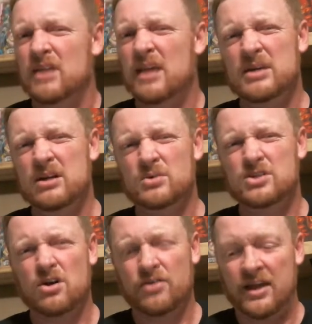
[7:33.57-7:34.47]
Let me know what
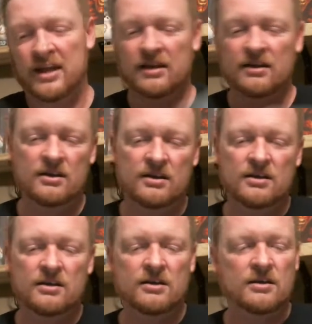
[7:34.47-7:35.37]
y'all think.
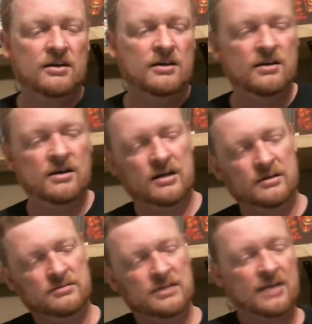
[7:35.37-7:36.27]

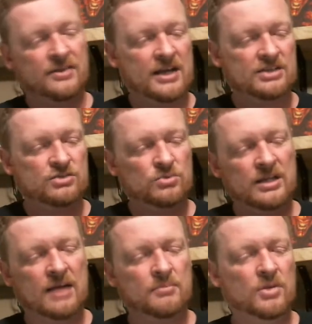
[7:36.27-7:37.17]
Now, the next one
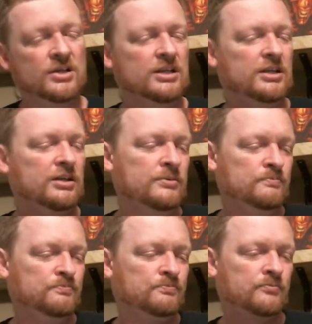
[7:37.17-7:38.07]
that I'm looking to do,
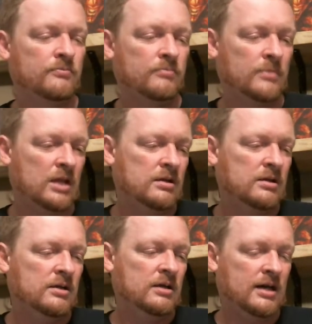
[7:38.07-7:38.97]

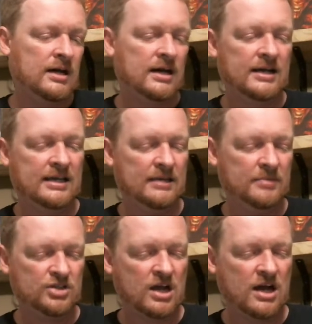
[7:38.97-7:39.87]

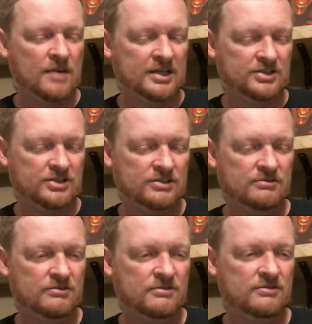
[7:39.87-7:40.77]
Image Comics.
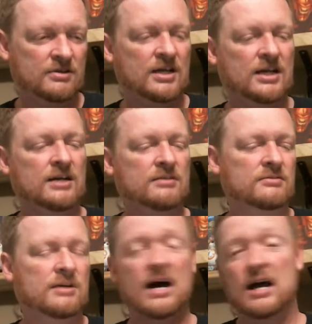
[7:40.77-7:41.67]
I
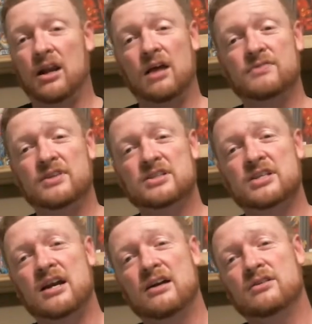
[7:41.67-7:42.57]
loved this
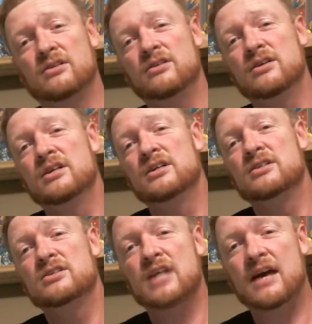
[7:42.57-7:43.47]
character.
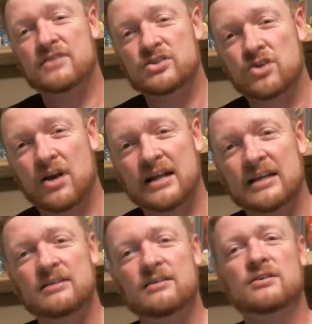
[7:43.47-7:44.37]
Savage
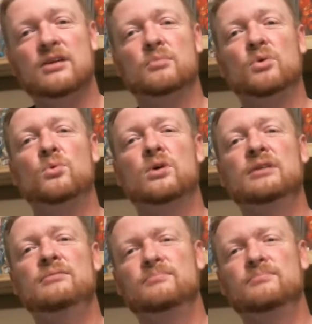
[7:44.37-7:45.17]
Dragon, number 1.